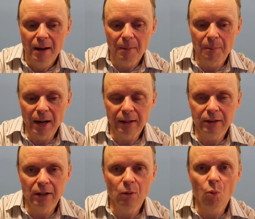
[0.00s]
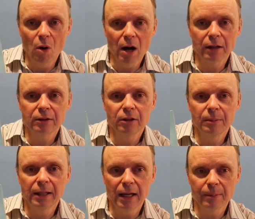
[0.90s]
But you want to
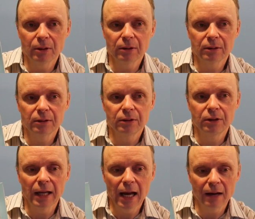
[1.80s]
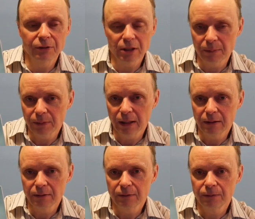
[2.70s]
be able to have
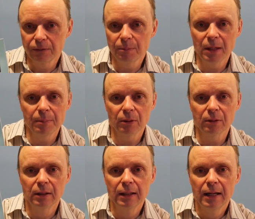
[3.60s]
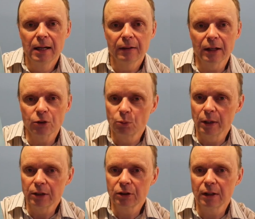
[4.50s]
something for people that's
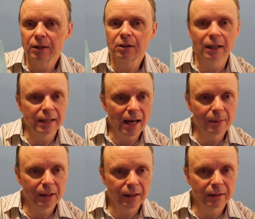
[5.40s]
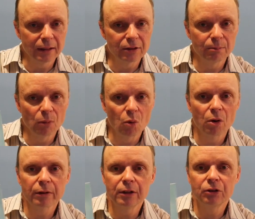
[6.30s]
rich, that's dynamic, that's
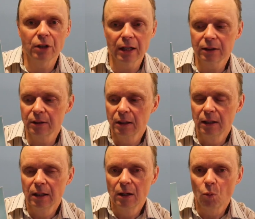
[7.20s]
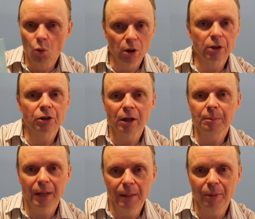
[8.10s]
more than just words on
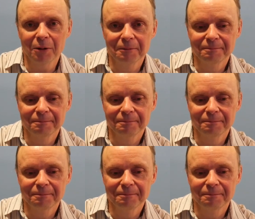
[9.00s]
paper.